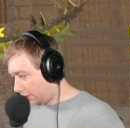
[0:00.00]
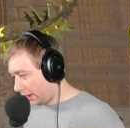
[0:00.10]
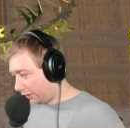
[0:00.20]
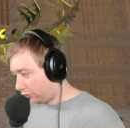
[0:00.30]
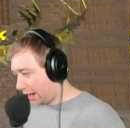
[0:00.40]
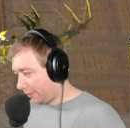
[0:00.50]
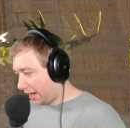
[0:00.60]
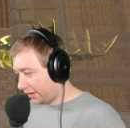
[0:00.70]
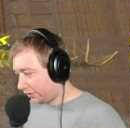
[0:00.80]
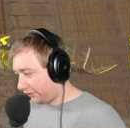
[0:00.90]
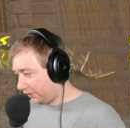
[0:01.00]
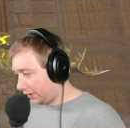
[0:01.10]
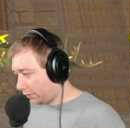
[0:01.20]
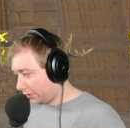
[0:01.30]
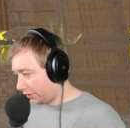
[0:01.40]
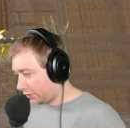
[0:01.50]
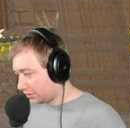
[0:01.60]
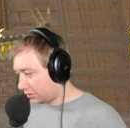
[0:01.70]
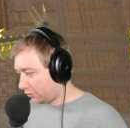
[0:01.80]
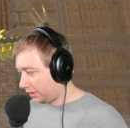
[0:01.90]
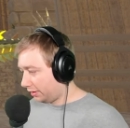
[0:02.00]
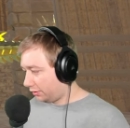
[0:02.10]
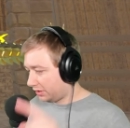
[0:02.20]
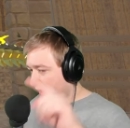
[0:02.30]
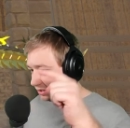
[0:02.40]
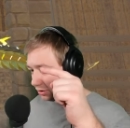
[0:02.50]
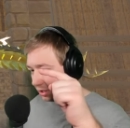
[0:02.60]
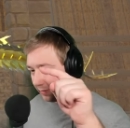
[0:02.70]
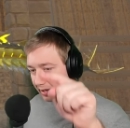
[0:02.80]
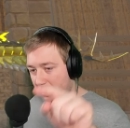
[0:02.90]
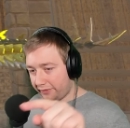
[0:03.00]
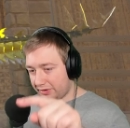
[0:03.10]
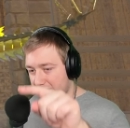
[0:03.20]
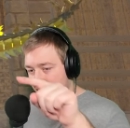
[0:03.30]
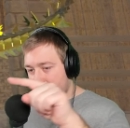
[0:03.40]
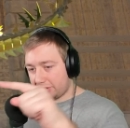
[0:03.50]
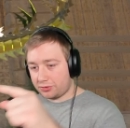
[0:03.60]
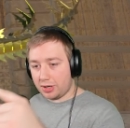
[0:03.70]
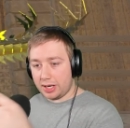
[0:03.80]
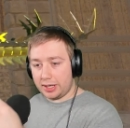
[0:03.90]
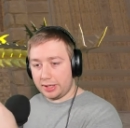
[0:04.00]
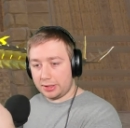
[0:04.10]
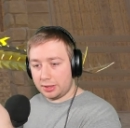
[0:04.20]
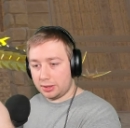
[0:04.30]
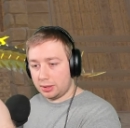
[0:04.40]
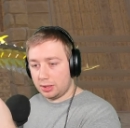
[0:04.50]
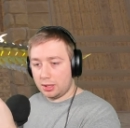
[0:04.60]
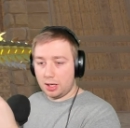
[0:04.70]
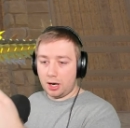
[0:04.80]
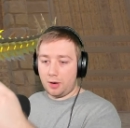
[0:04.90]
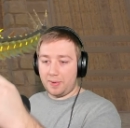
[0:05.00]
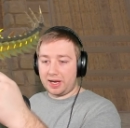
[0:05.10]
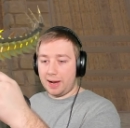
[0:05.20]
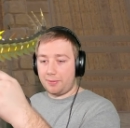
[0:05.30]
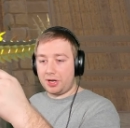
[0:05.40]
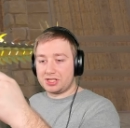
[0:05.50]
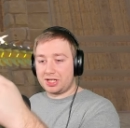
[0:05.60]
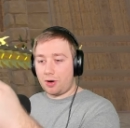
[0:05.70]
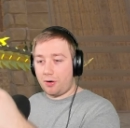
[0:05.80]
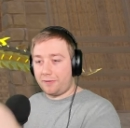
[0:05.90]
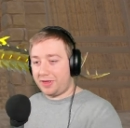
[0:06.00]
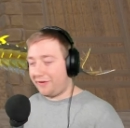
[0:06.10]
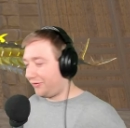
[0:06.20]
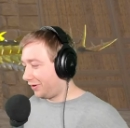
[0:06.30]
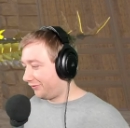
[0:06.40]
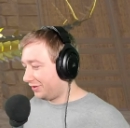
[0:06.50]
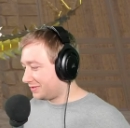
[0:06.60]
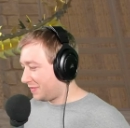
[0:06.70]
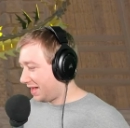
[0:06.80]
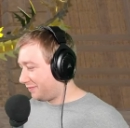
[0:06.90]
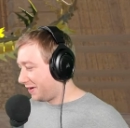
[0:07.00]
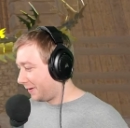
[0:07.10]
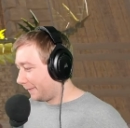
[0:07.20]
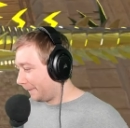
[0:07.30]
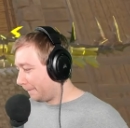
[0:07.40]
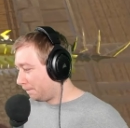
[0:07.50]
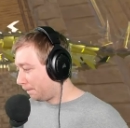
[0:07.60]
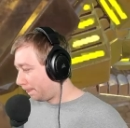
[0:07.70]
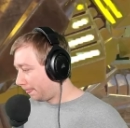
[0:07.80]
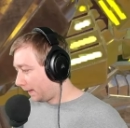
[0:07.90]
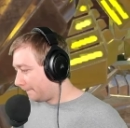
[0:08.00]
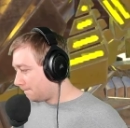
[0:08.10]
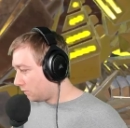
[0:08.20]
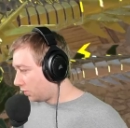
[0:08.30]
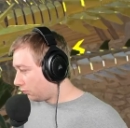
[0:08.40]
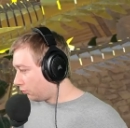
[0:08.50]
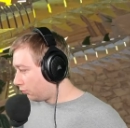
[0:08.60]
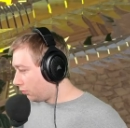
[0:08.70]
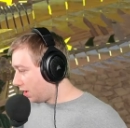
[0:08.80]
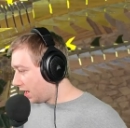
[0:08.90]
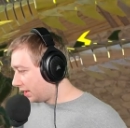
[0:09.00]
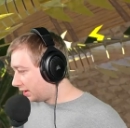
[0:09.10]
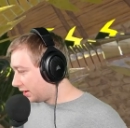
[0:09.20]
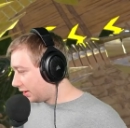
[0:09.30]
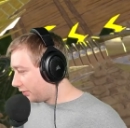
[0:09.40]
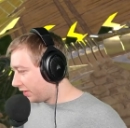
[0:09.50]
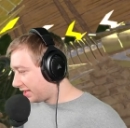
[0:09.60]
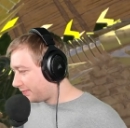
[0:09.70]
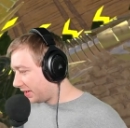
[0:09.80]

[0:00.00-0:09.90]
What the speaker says: like right behind their feet, where those 3 little things are coming out of its legs, right? Oh, my camera doesn't go over that far. It feels bad, man. Right there. That's